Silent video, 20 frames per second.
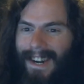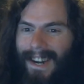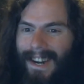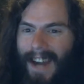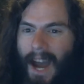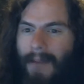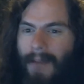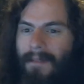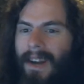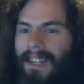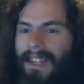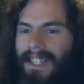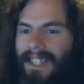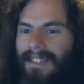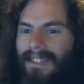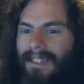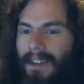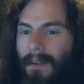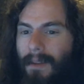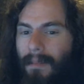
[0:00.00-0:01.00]
I'm not
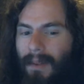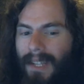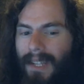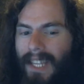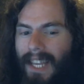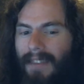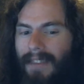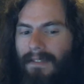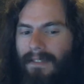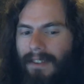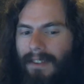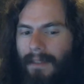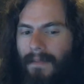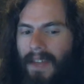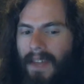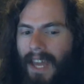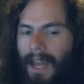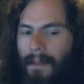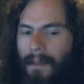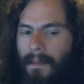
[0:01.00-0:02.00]
just going to believe
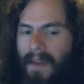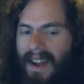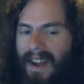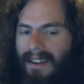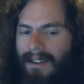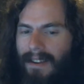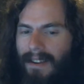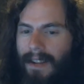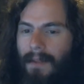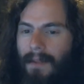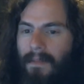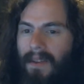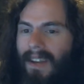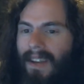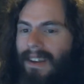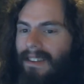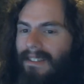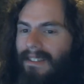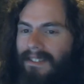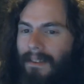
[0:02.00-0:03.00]
something and parrot it
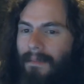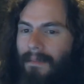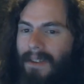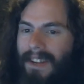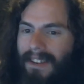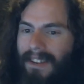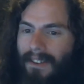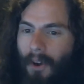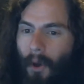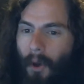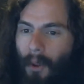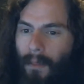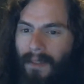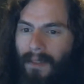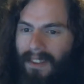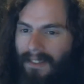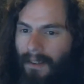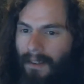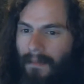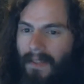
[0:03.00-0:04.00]
because somebody told
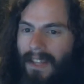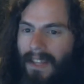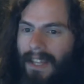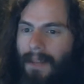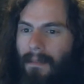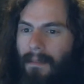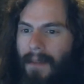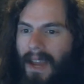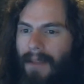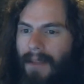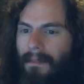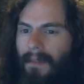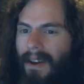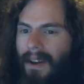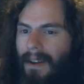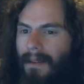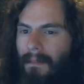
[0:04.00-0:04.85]
me something that made my